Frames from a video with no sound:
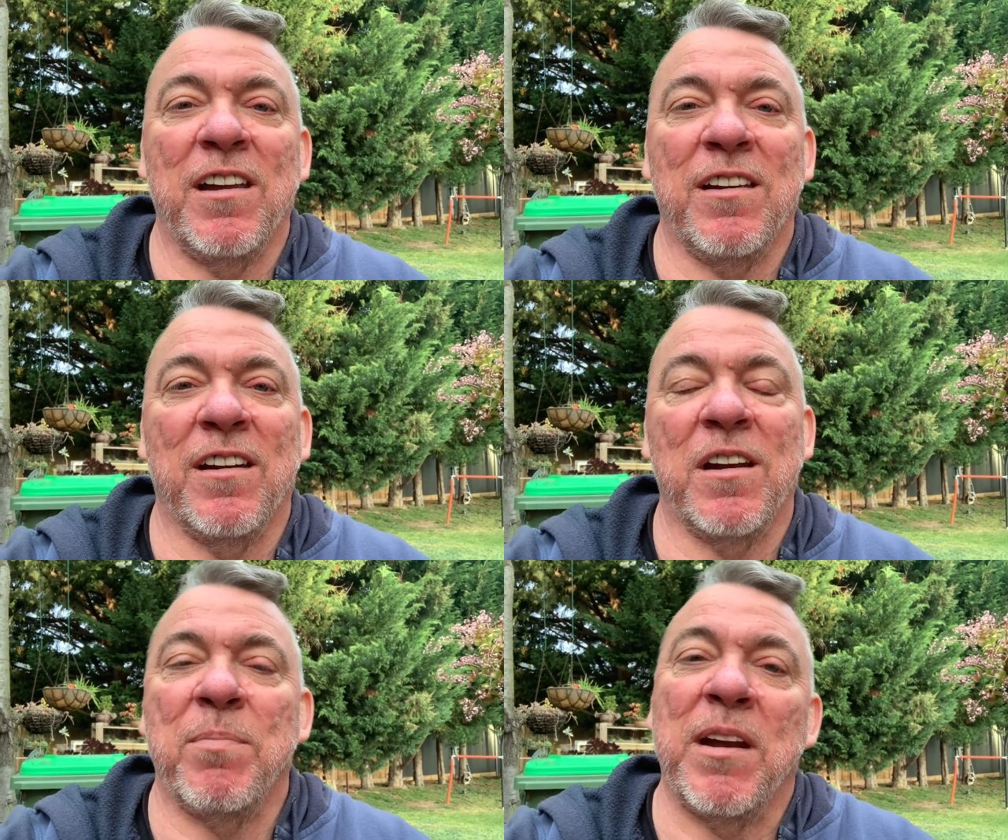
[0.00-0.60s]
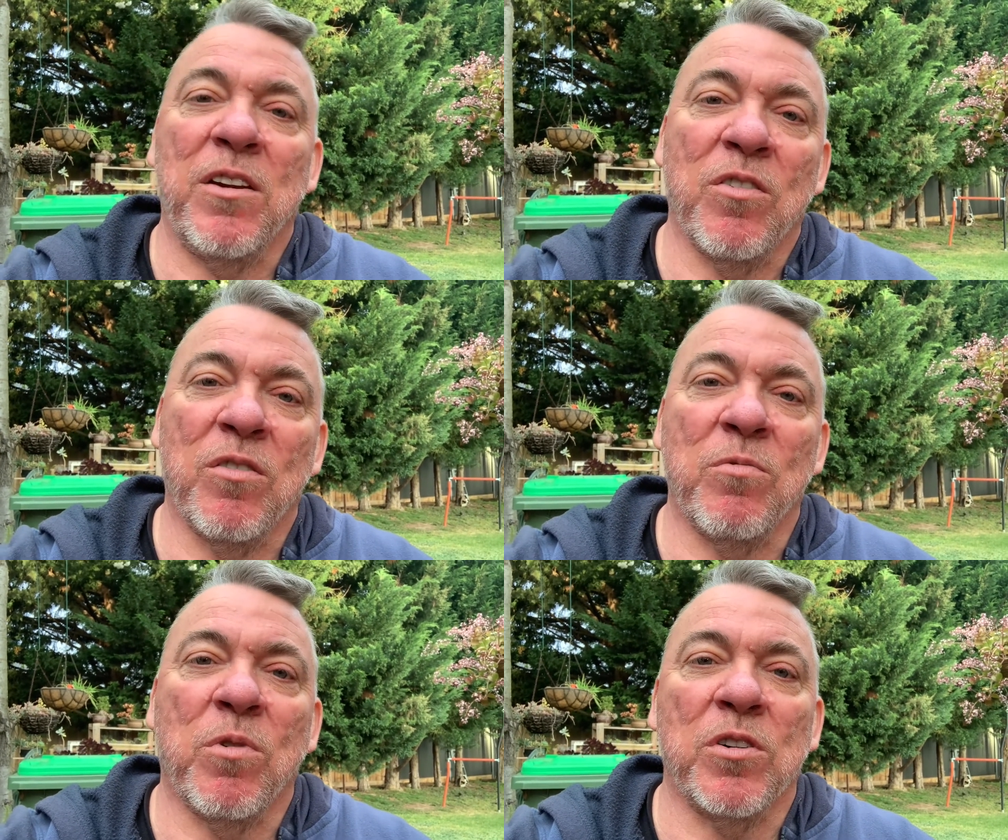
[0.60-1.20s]
you know, depending
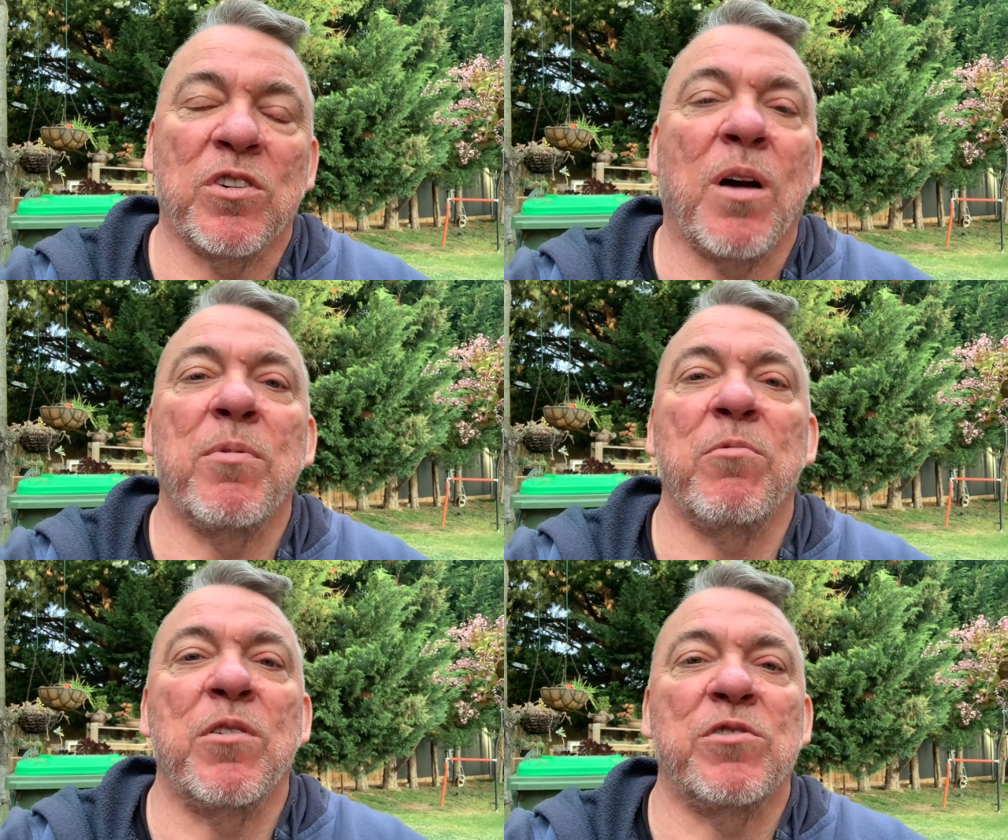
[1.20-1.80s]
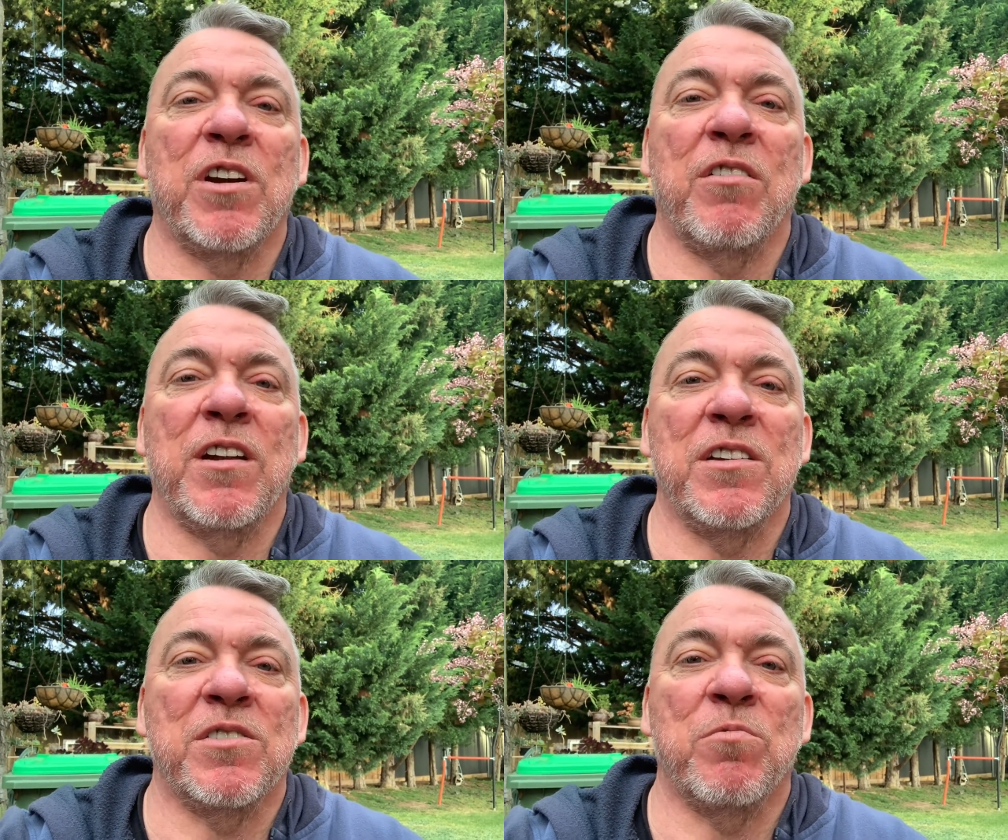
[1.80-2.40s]
on what type of wheelchair it
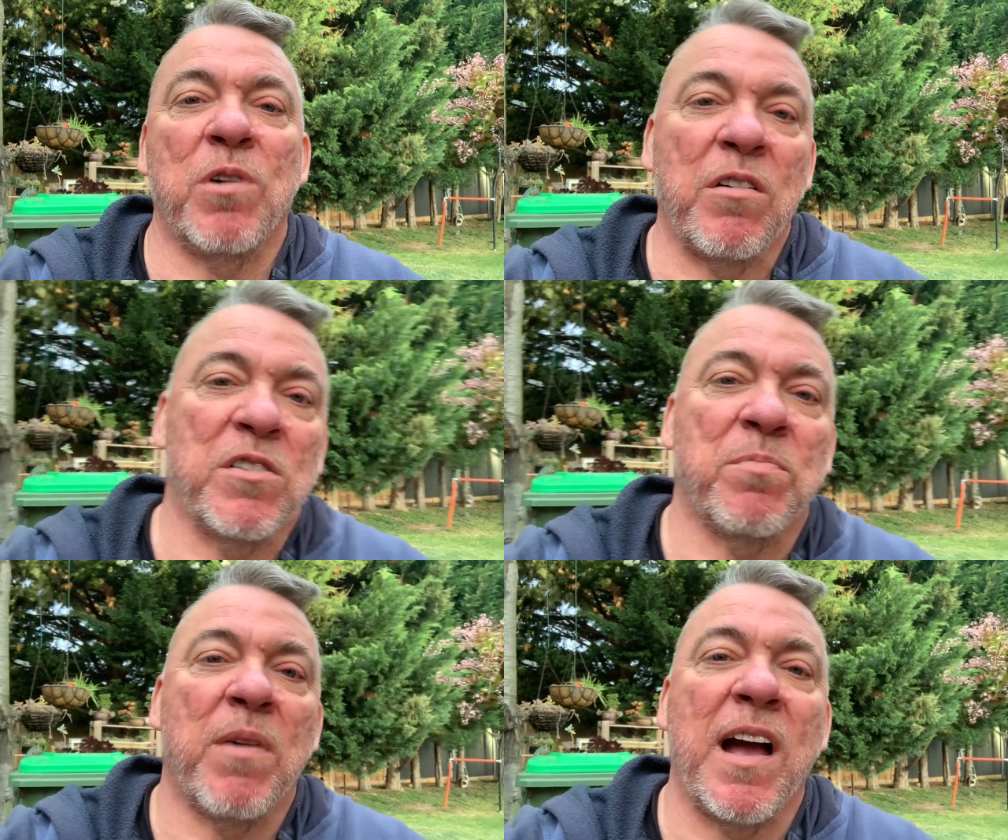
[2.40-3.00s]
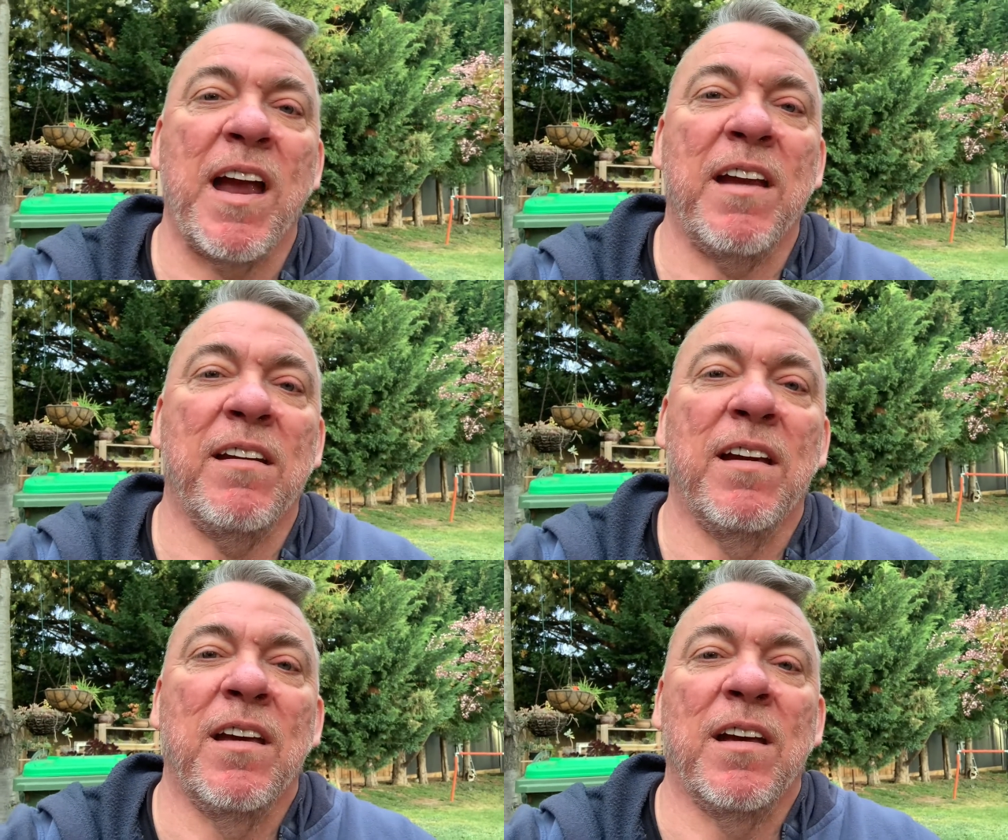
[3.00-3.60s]
is, where it's made,
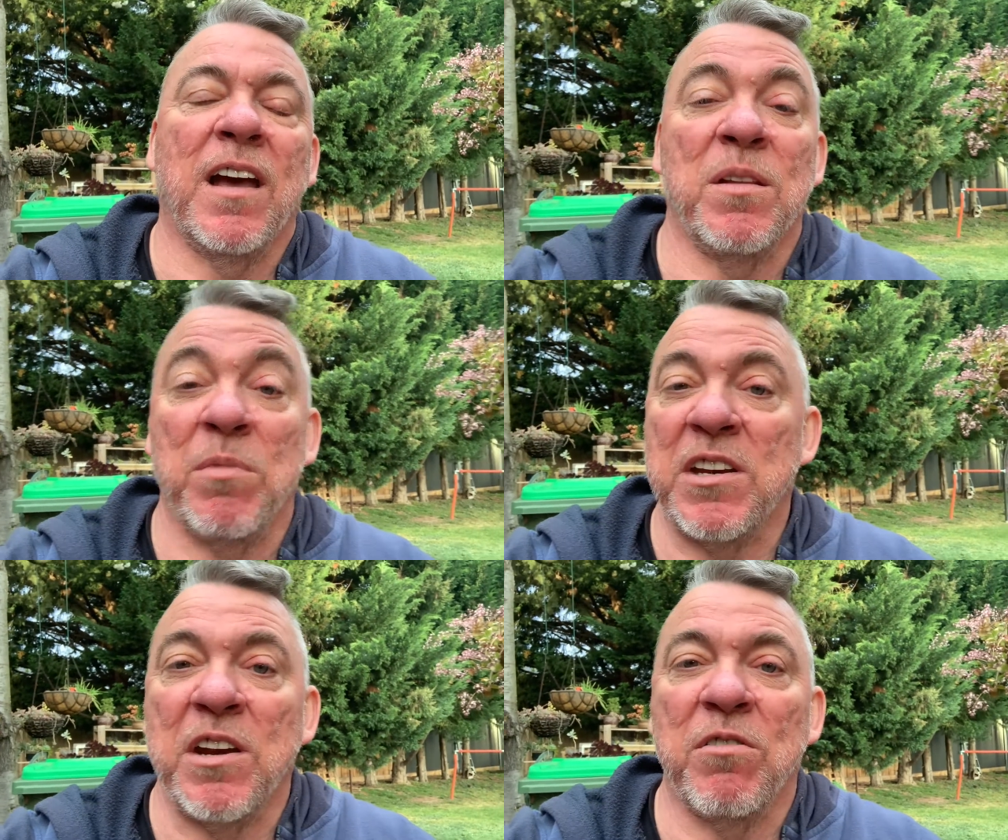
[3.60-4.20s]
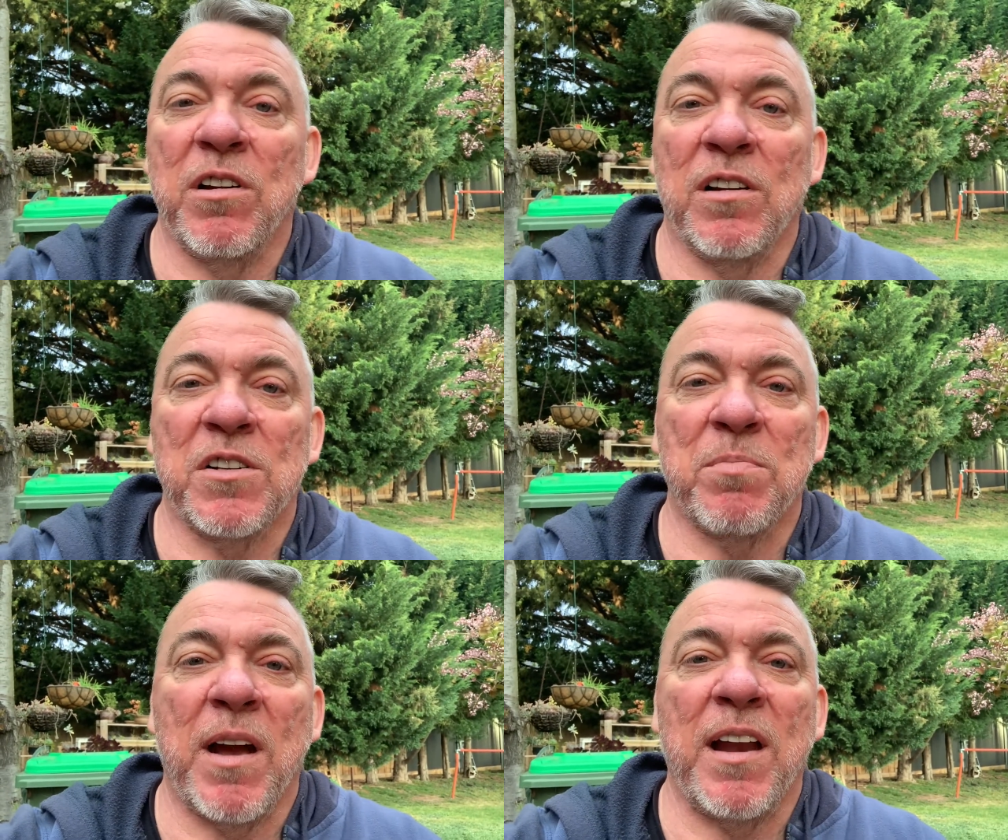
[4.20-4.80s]
the material
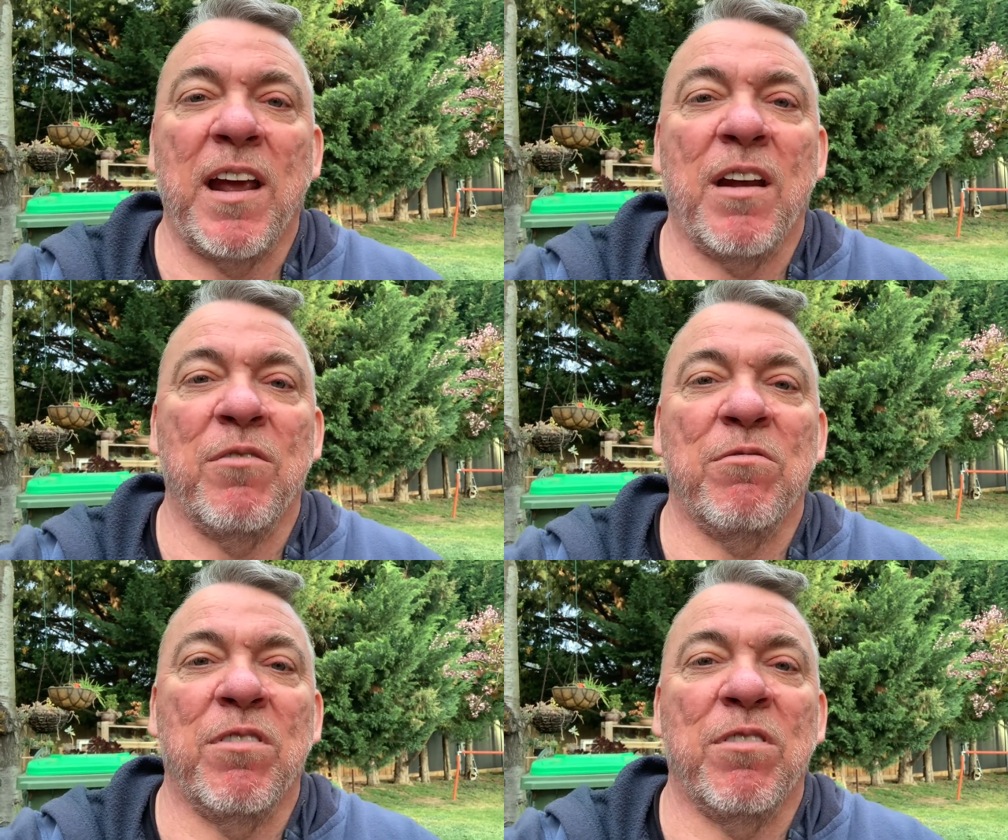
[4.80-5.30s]
it's made out of.